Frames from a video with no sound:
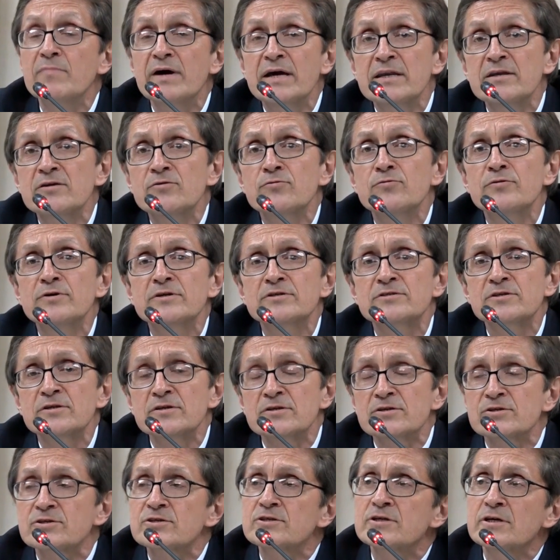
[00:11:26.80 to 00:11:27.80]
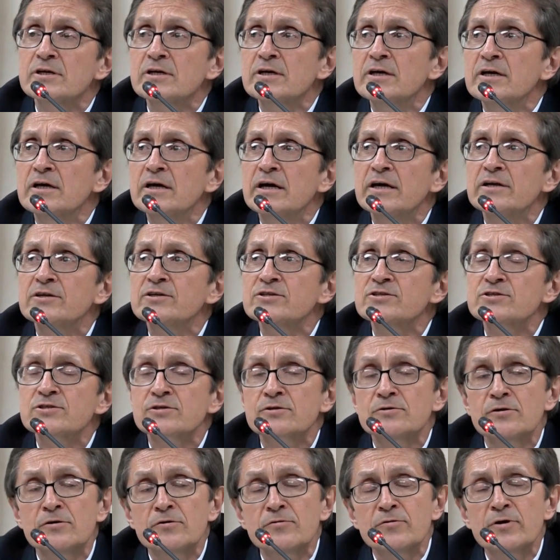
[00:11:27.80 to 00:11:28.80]
many reasons, it
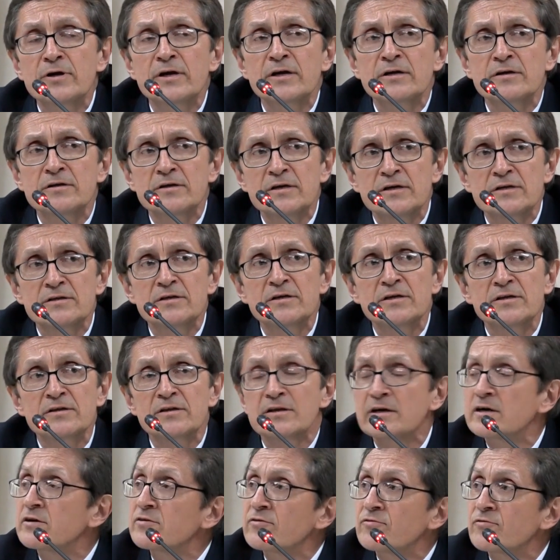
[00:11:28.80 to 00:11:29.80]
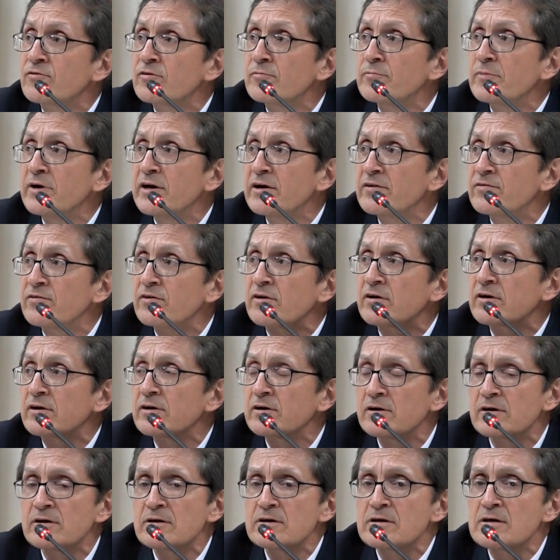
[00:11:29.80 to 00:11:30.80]
is going in an undramatic,
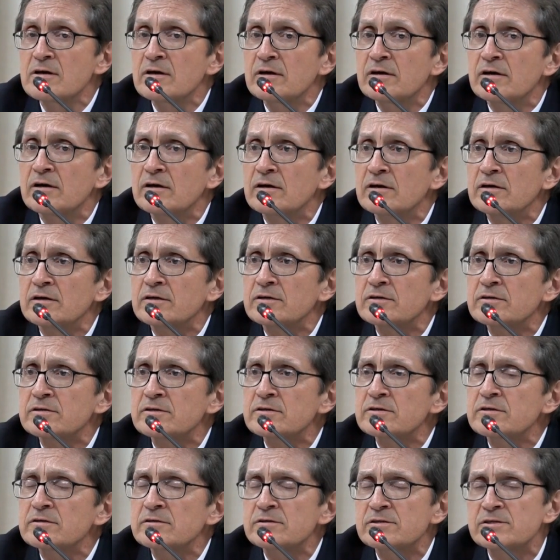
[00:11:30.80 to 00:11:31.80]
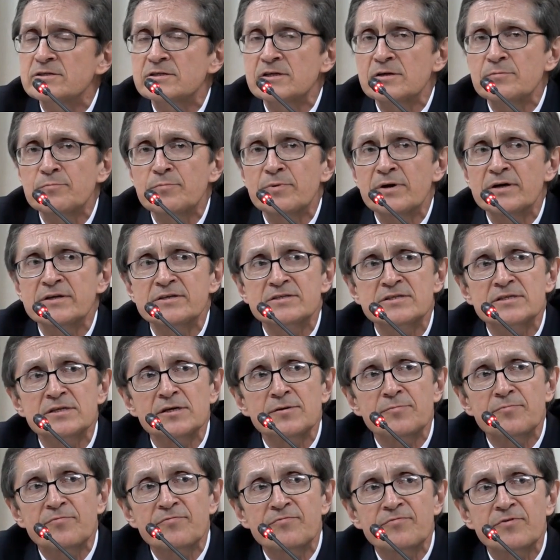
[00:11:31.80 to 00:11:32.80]

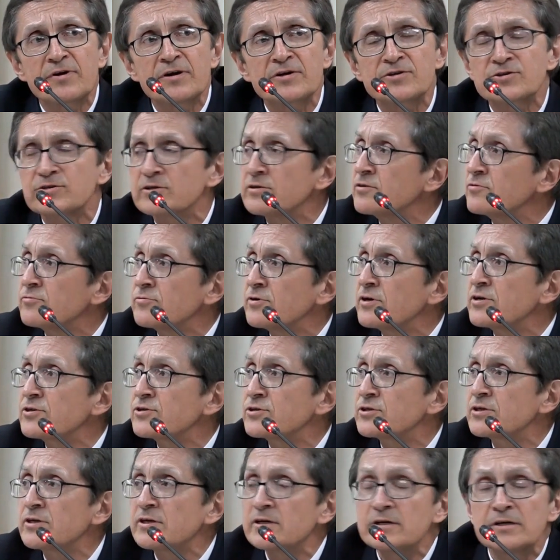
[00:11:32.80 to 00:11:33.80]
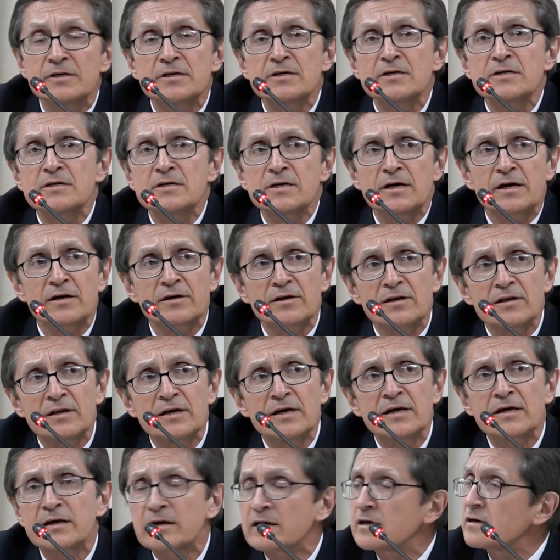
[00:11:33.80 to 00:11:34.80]
step-by-step fashion. Russia,
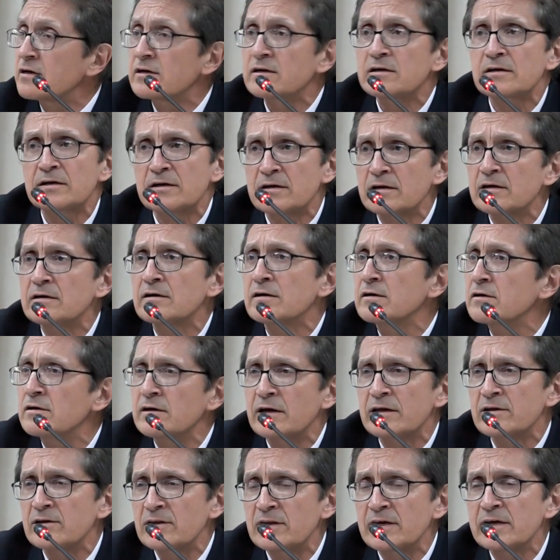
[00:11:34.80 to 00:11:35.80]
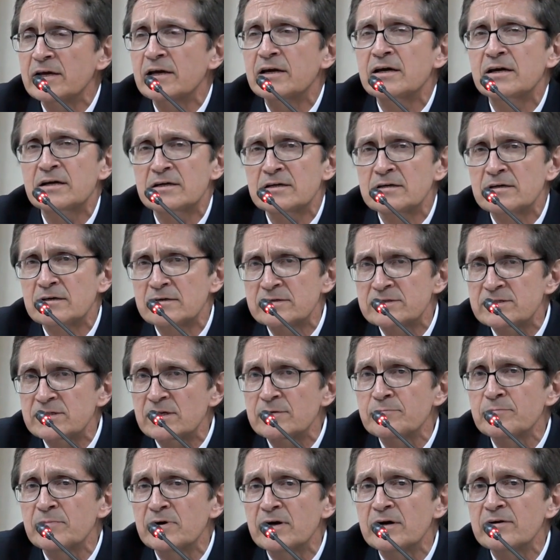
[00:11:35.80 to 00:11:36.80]
unlike
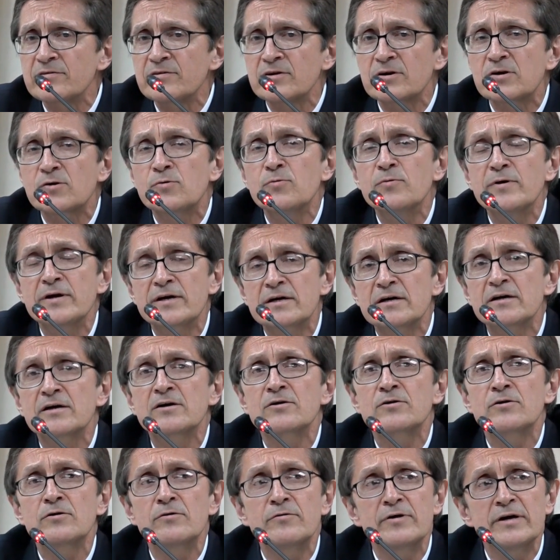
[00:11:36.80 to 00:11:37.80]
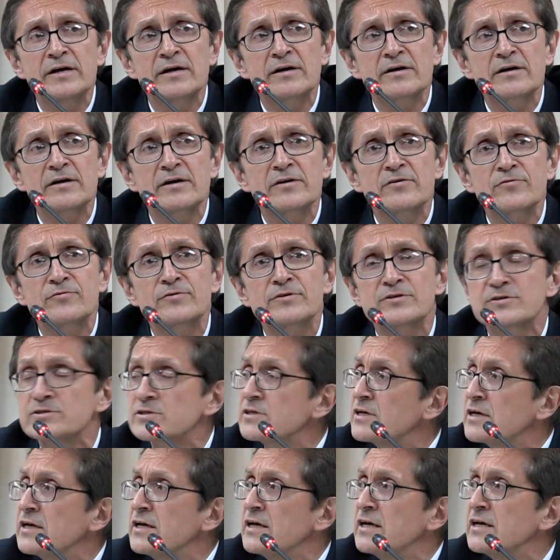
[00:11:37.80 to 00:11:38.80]
some other quicker growing
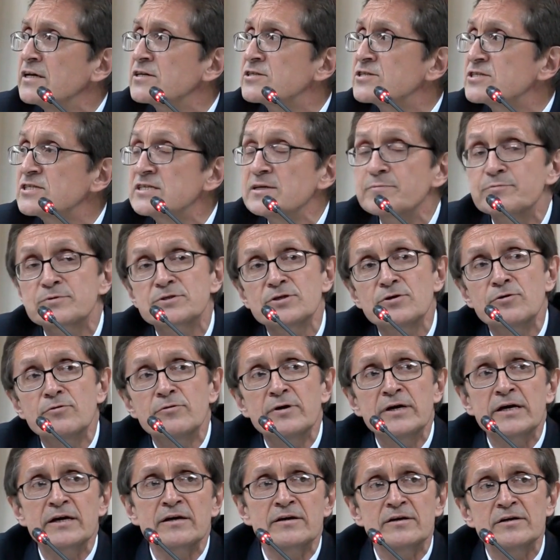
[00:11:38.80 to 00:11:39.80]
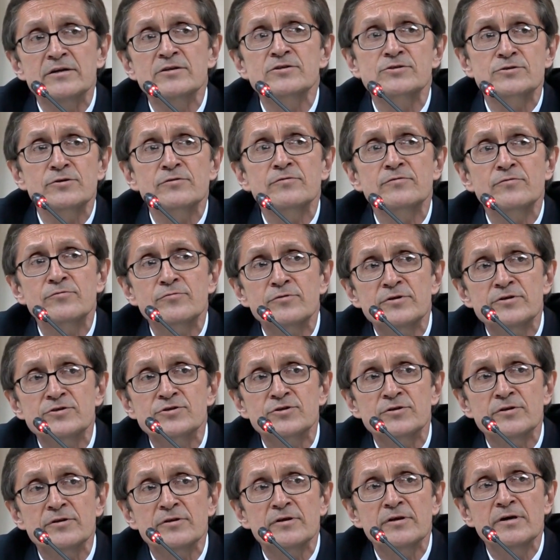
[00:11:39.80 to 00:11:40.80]
countries, is tiptoeing into the
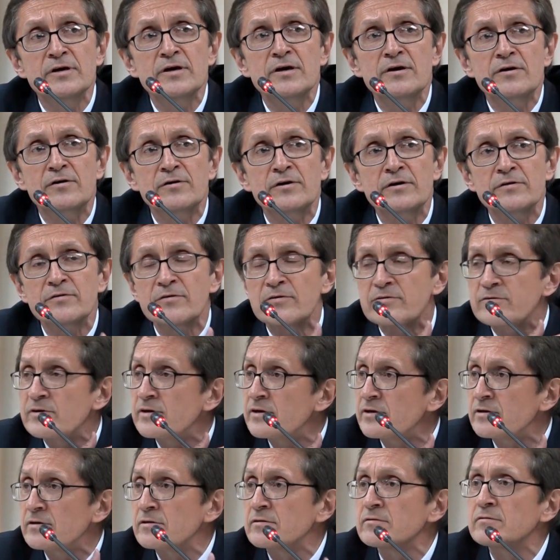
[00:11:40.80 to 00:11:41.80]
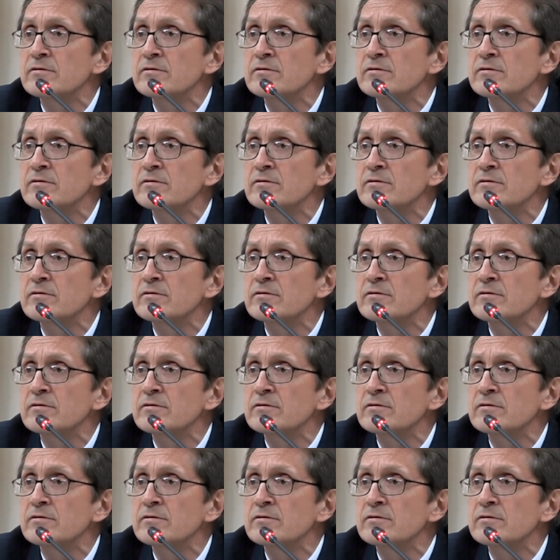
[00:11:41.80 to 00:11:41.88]
region rather